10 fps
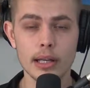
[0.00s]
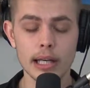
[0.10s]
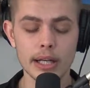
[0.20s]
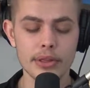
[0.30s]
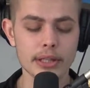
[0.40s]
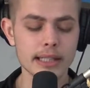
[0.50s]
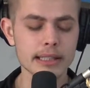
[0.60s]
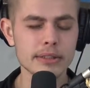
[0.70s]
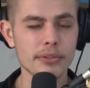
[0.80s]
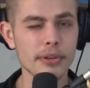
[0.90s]
And I think
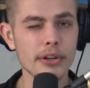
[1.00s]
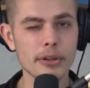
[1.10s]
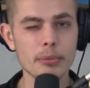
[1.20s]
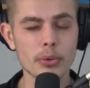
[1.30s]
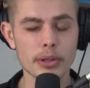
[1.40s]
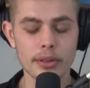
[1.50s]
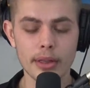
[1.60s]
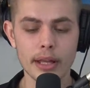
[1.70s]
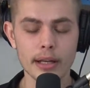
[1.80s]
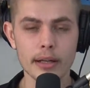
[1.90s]
that's a very important
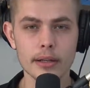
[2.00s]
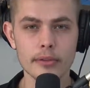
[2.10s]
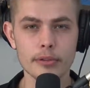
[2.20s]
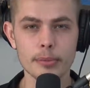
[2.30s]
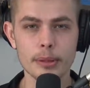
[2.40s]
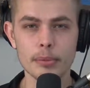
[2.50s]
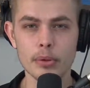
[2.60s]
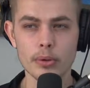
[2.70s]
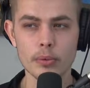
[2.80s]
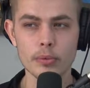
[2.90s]
thing for people
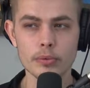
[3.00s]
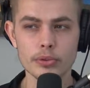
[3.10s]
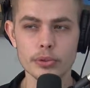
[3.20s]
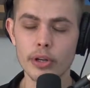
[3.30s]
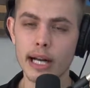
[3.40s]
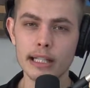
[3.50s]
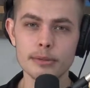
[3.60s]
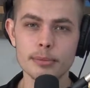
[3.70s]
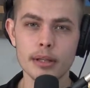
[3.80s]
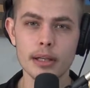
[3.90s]
to, to grasp.